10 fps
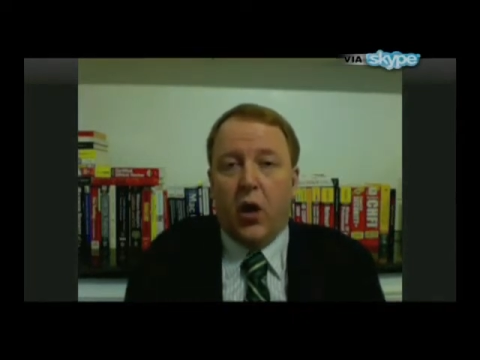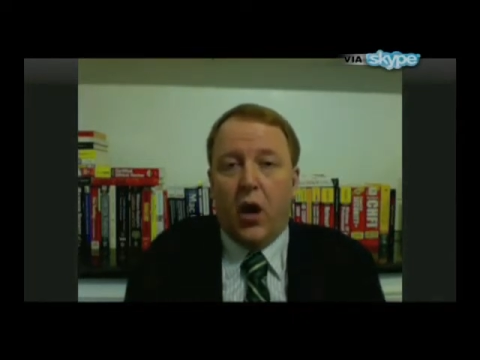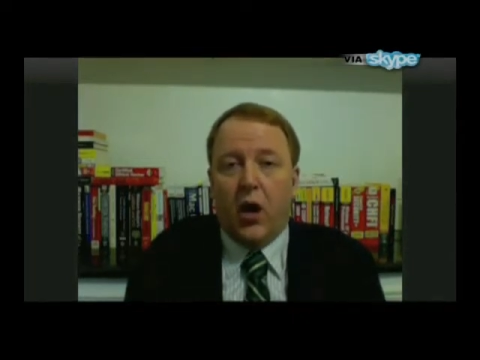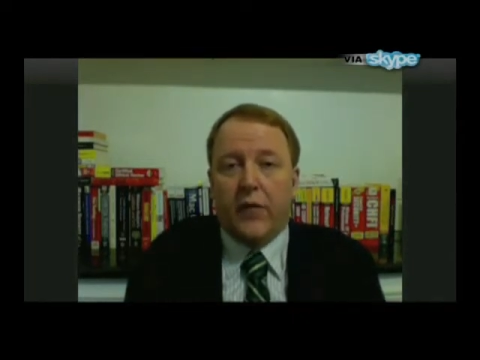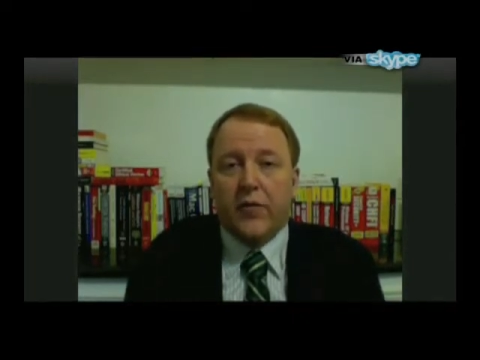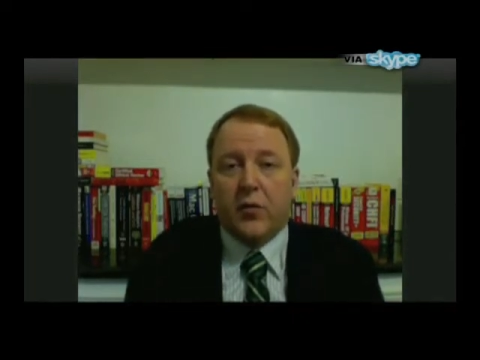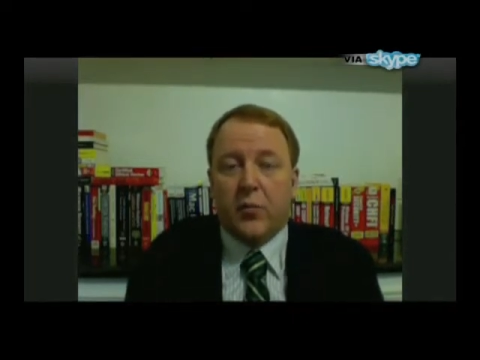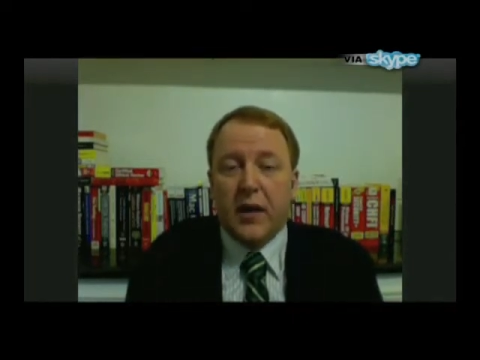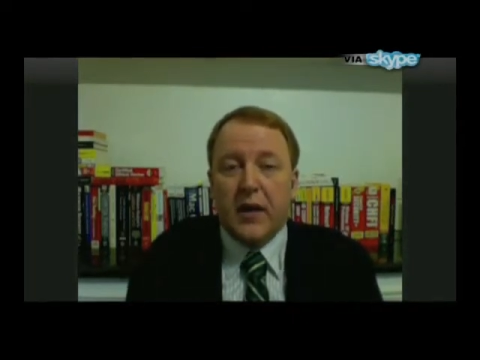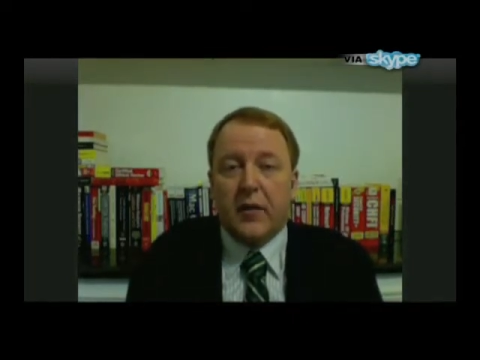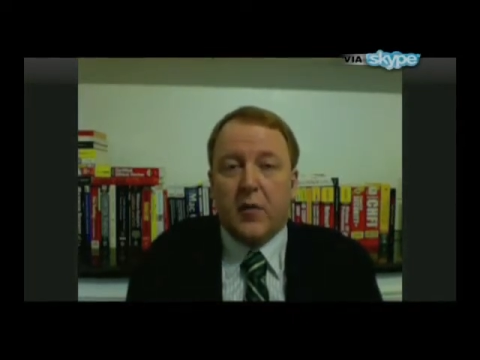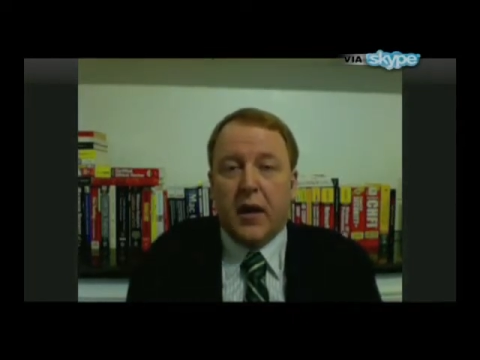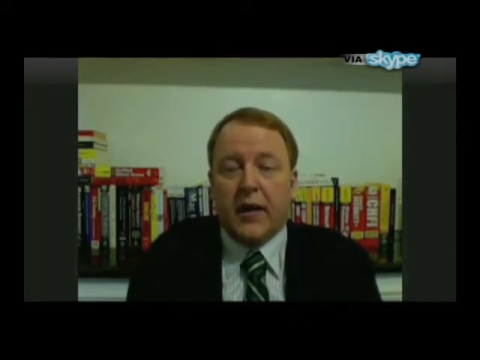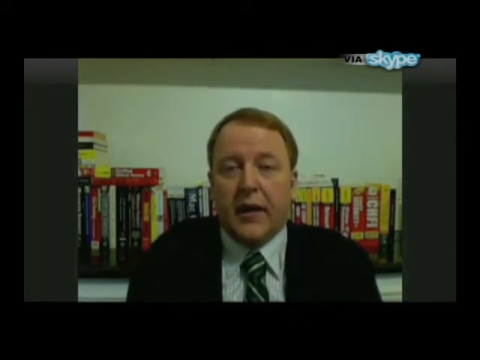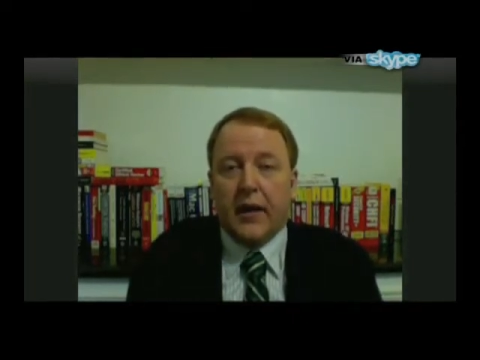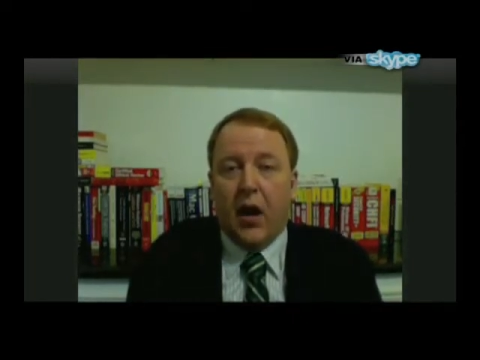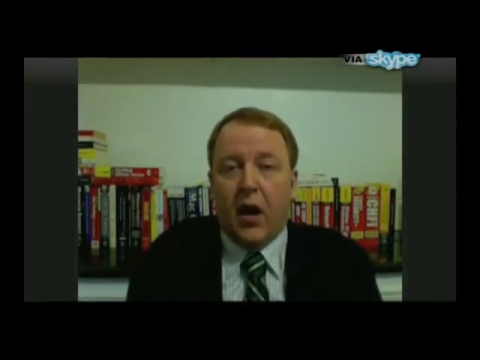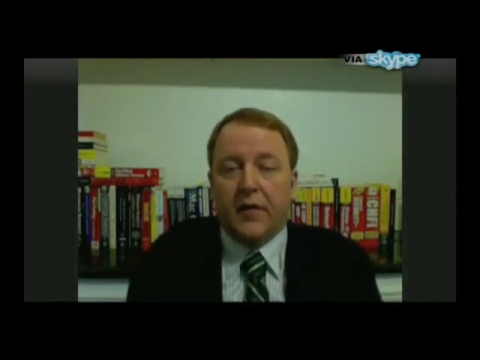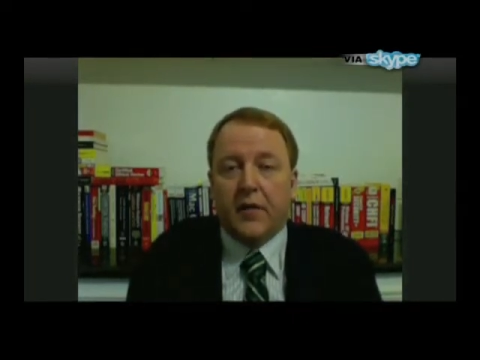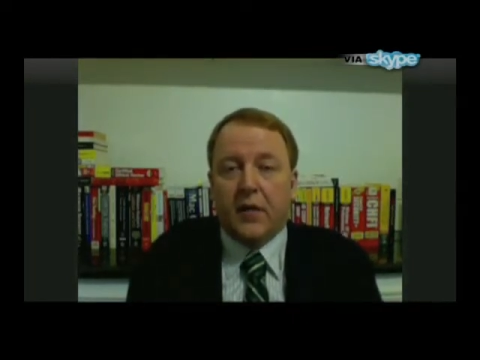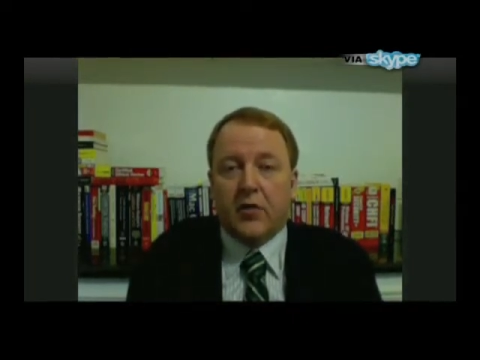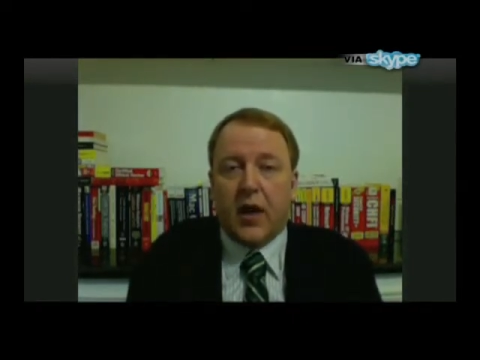of spending the money on these